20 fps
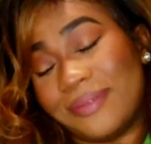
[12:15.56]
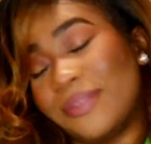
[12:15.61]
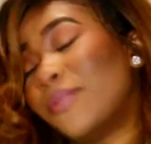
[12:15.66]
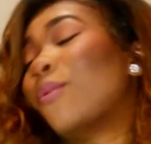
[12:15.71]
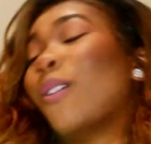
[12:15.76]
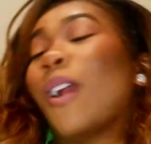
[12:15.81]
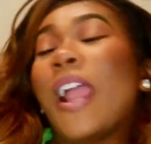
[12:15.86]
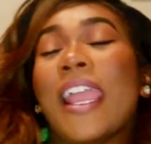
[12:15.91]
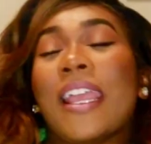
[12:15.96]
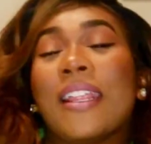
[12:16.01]

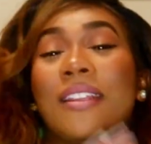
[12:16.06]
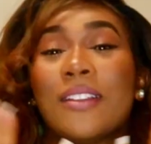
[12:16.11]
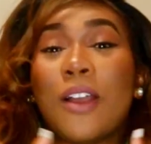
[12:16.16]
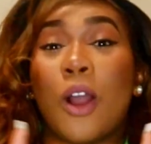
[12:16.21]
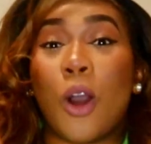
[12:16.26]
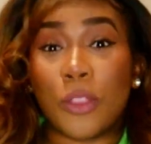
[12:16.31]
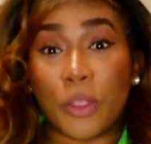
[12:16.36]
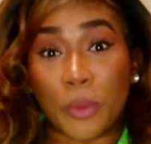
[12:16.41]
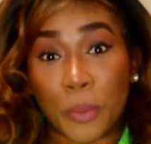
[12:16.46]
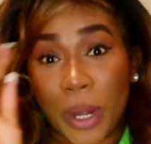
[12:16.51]
right?
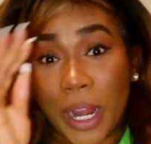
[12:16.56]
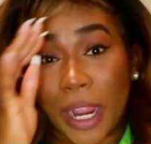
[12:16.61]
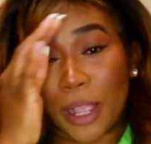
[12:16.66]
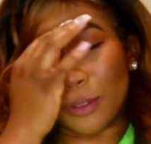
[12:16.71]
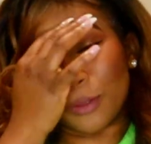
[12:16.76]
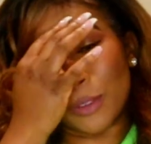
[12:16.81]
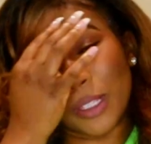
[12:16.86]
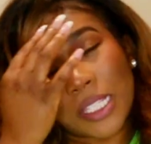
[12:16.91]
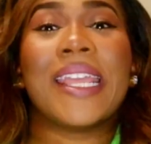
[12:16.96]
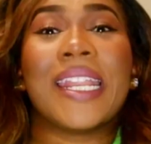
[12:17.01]
All the
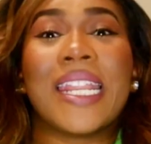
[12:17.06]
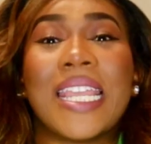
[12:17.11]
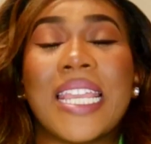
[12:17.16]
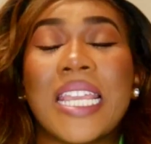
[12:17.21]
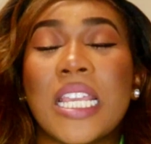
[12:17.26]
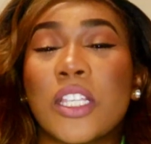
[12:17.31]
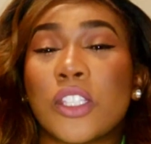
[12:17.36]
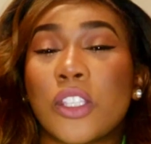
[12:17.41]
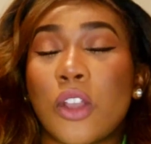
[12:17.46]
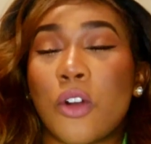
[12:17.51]
browns. And
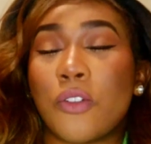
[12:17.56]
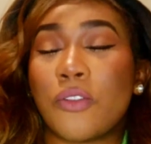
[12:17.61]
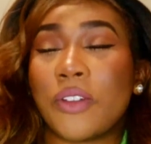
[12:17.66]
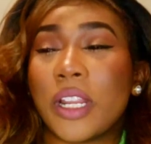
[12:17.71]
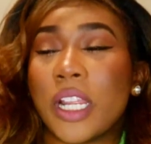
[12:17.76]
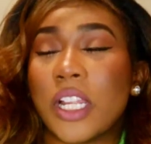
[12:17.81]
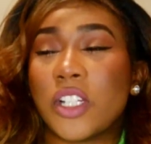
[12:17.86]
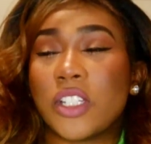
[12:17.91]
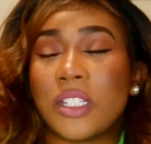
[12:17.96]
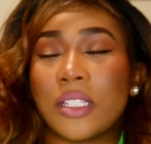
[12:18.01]
he is over
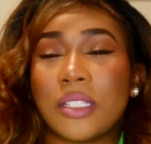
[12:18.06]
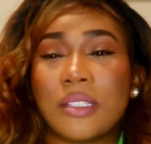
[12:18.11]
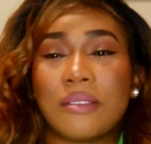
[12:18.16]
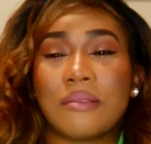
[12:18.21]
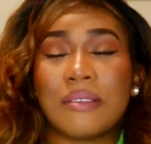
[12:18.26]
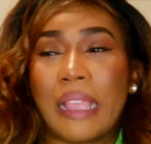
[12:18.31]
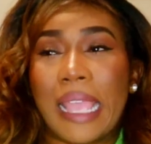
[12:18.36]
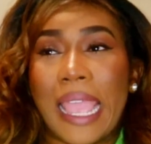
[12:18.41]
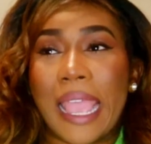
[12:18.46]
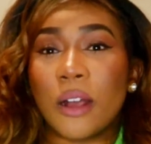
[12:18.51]
there just
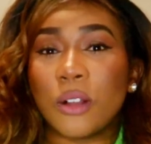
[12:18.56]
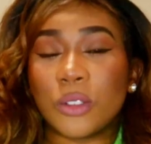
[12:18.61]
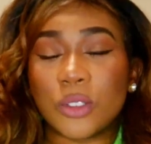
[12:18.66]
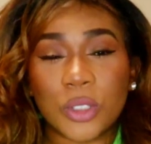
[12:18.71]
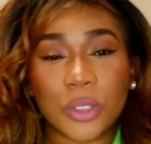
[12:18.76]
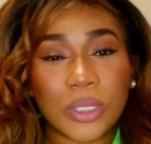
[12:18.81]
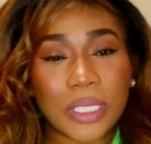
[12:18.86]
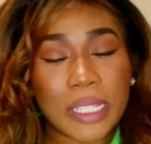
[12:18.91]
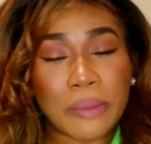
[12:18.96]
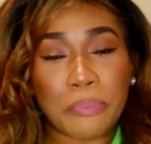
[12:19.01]

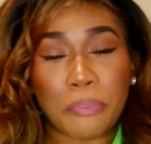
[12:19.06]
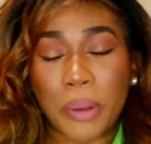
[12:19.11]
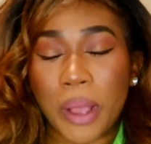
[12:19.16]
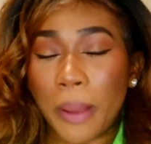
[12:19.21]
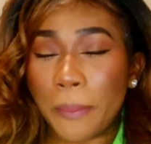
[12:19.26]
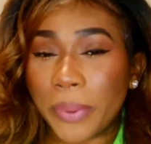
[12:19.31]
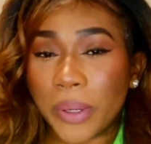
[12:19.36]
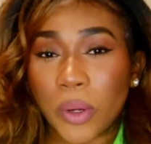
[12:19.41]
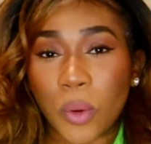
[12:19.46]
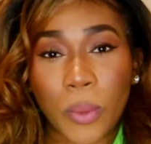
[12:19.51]
elderly
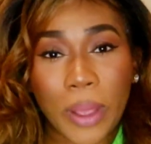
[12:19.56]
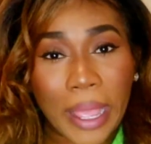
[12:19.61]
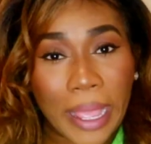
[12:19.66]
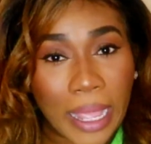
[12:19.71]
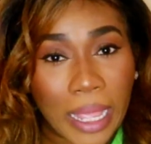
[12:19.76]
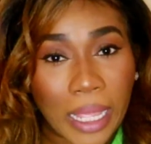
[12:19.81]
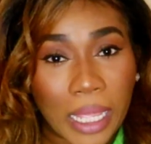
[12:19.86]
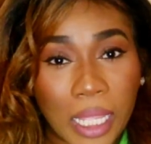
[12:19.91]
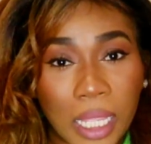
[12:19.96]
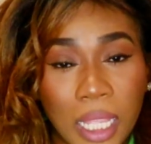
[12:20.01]
pumping
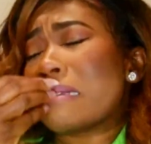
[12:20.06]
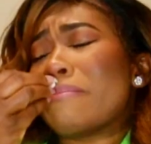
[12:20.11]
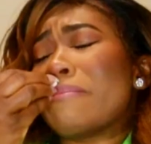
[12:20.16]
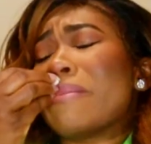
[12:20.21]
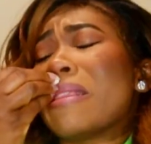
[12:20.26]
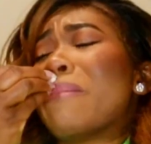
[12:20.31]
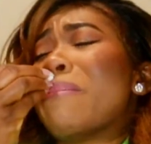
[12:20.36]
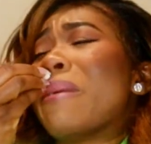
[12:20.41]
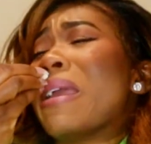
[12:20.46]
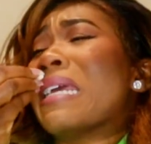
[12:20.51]
away.
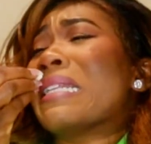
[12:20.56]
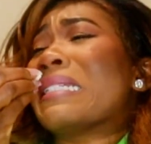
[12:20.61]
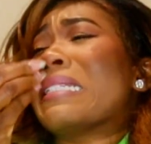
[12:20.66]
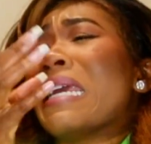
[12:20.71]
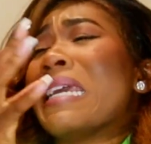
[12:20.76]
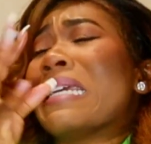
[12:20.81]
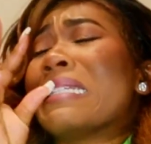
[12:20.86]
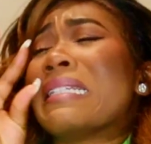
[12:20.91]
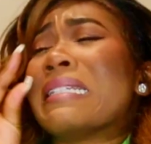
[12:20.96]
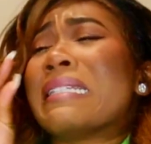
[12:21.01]
The man
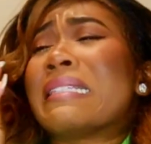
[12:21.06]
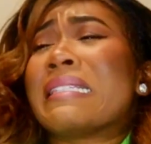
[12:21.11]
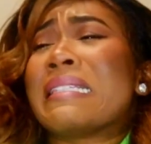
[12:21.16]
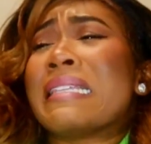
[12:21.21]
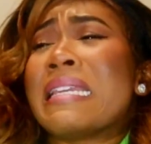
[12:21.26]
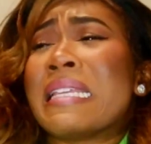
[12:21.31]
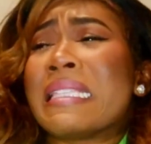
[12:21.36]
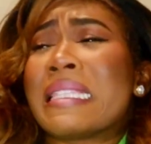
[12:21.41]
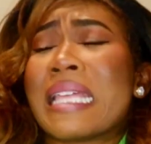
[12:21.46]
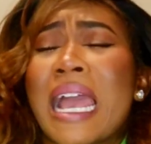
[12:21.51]
takes his
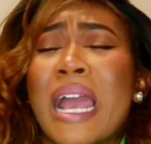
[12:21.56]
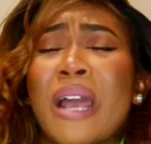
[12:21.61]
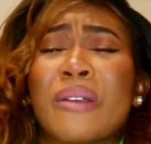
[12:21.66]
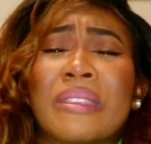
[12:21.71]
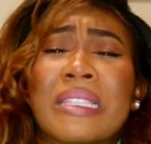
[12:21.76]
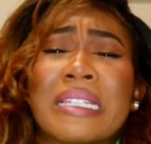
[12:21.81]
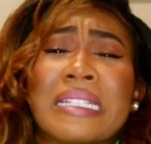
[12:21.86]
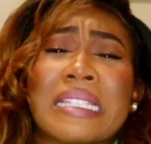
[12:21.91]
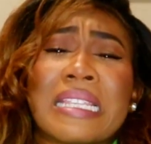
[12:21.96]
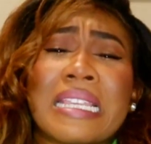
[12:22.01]
teeth
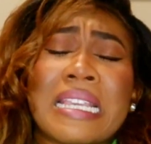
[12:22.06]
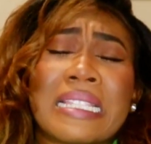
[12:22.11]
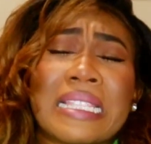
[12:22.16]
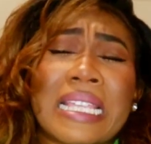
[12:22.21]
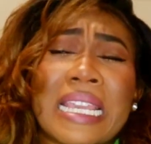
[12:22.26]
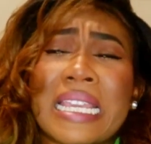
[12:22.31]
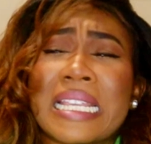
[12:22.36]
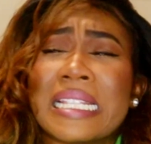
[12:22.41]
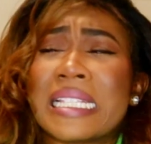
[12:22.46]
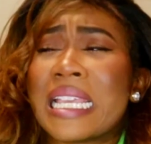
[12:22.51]
out. The teeth
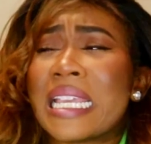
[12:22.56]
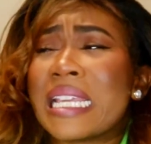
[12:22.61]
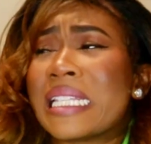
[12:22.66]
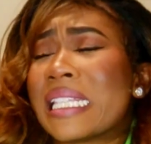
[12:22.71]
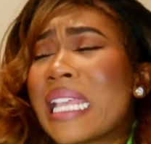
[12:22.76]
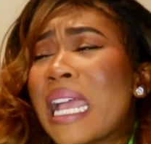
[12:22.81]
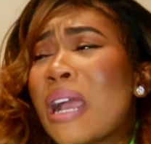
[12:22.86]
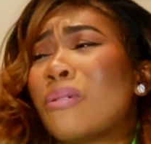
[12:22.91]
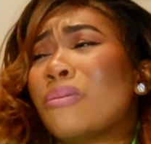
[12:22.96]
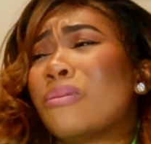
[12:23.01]
that he
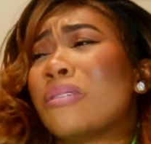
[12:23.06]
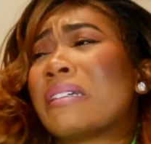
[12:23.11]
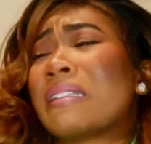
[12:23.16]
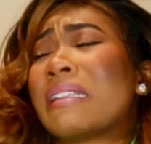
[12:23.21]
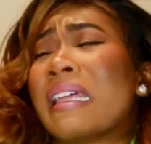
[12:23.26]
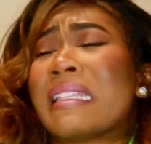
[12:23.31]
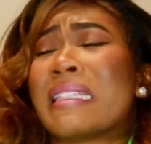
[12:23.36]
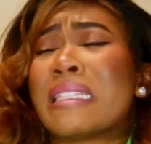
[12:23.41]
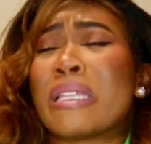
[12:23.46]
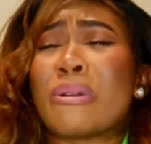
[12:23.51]
takes out look
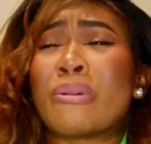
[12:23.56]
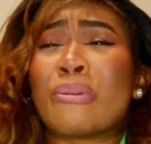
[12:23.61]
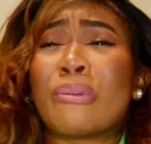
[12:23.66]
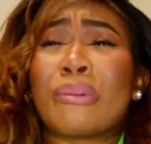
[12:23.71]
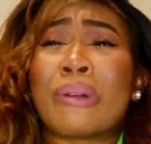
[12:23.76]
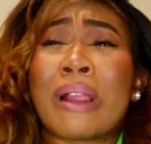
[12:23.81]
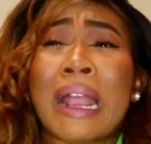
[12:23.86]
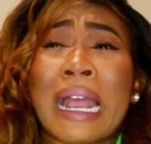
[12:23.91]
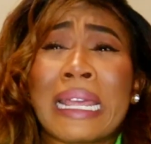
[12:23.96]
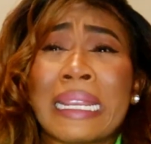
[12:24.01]
like they're
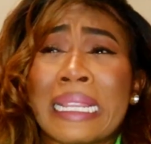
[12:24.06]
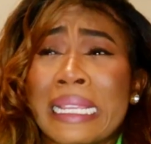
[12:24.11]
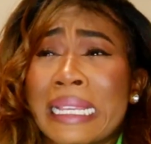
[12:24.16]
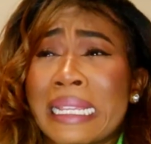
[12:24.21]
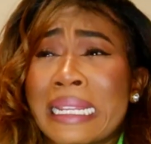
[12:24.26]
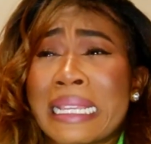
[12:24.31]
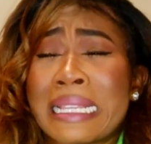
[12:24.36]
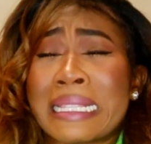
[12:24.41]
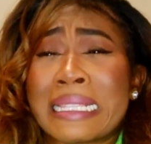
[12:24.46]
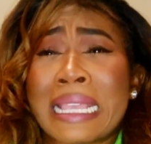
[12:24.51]
rotting
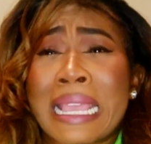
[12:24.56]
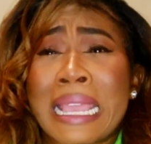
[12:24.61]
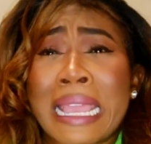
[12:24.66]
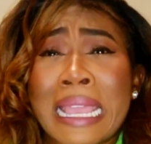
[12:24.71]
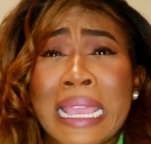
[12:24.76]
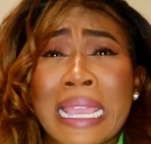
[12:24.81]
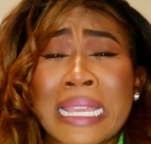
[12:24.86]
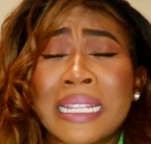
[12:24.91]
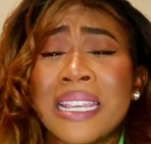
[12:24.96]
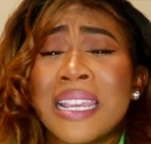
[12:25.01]
in his
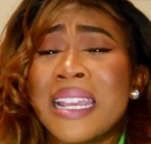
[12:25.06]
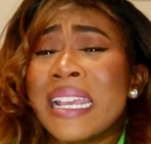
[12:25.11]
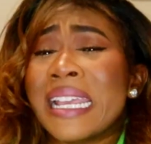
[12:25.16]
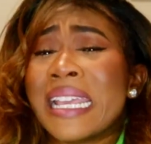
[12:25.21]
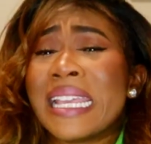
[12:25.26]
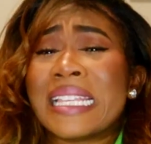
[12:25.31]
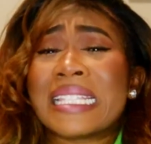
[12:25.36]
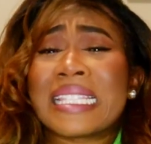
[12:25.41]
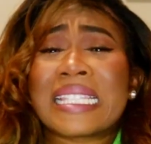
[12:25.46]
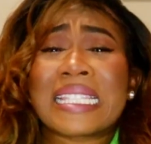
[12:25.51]
head.
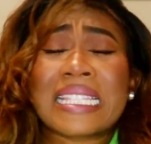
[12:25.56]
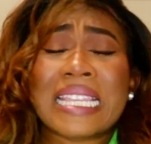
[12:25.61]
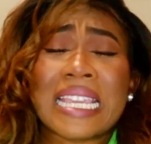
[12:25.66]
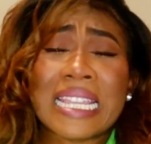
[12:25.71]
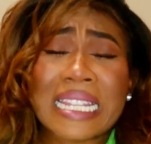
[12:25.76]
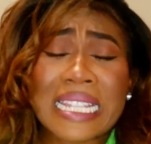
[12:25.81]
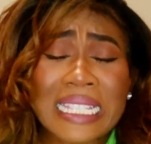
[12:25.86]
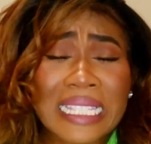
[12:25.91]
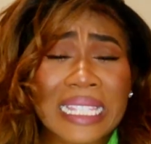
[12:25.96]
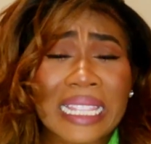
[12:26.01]
His
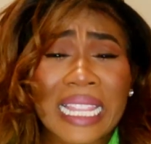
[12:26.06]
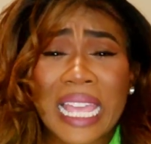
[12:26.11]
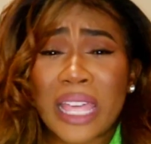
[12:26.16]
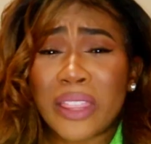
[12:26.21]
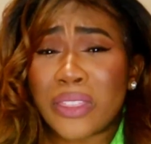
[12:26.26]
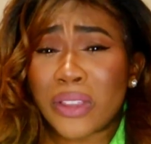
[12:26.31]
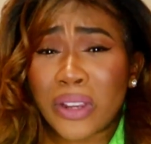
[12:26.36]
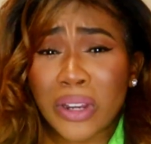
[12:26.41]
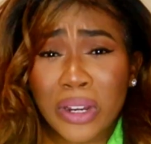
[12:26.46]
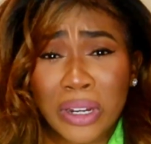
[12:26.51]
skin is
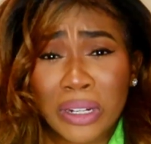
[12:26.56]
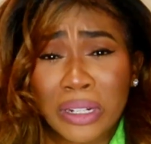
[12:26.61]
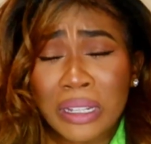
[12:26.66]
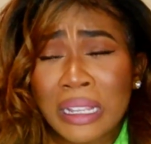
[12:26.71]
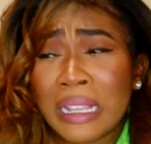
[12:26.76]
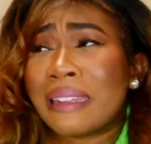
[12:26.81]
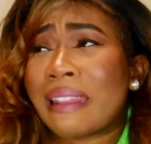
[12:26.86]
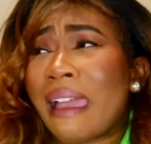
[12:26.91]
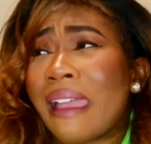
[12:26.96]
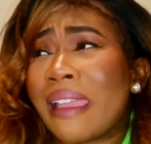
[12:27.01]
leather.
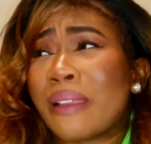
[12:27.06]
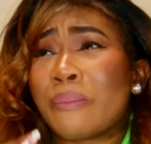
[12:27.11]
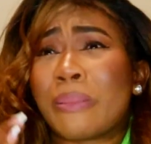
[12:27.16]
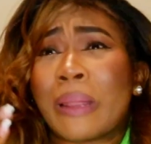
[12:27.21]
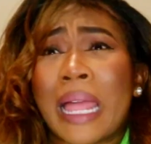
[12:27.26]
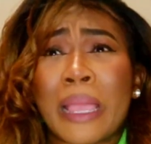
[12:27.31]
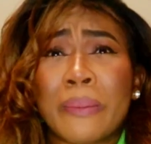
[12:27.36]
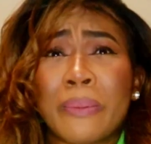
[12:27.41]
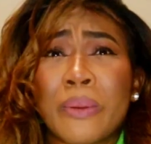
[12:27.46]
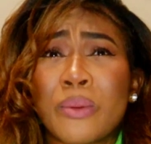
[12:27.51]
Like
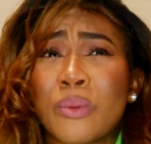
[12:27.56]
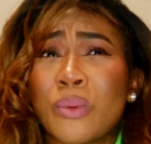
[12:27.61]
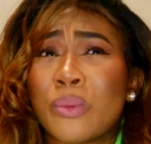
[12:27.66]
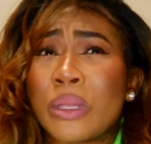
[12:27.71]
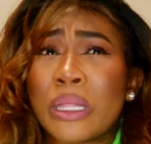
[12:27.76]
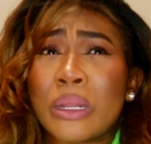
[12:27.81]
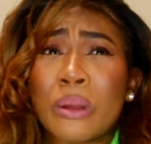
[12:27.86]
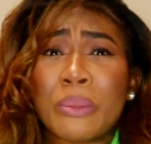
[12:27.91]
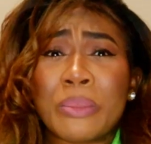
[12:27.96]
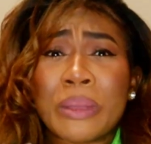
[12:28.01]
black people,
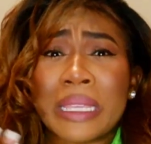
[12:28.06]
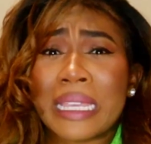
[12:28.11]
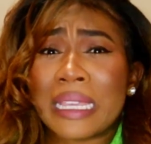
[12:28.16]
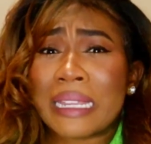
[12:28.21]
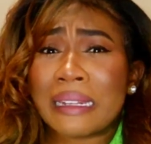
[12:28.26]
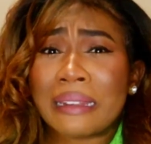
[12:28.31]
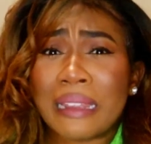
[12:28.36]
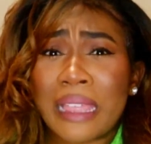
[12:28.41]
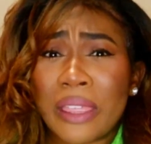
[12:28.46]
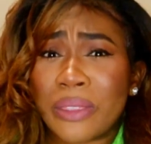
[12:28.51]
we don't be
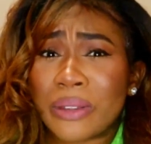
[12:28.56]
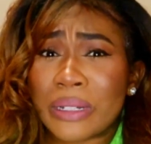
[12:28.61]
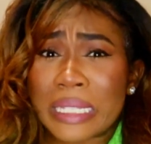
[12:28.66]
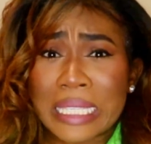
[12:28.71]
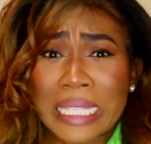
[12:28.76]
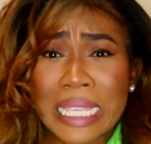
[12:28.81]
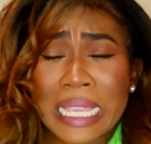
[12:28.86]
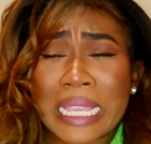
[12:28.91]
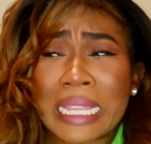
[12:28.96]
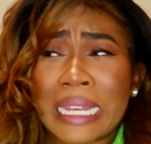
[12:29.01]
getting leather
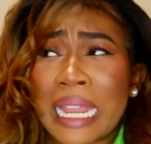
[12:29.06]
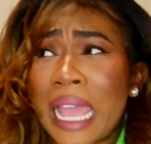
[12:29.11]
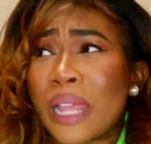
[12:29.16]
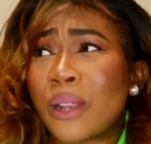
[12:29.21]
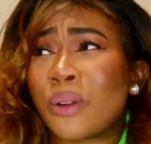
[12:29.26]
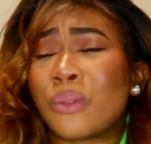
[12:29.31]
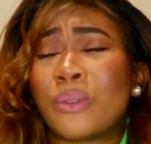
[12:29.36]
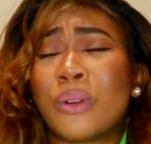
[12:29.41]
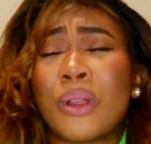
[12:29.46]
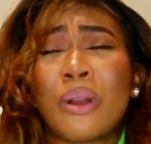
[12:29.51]
skin. I
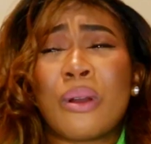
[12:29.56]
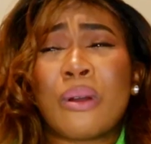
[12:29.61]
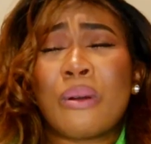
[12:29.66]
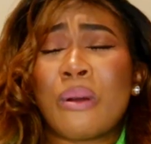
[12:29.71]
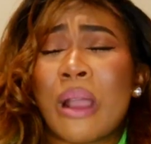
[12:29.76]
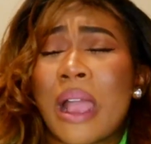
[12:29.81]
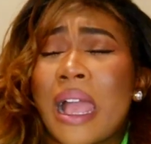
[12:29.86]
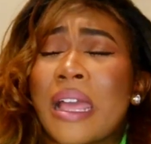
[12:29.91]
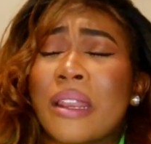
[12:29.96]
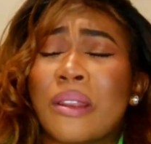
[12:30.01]
don't know.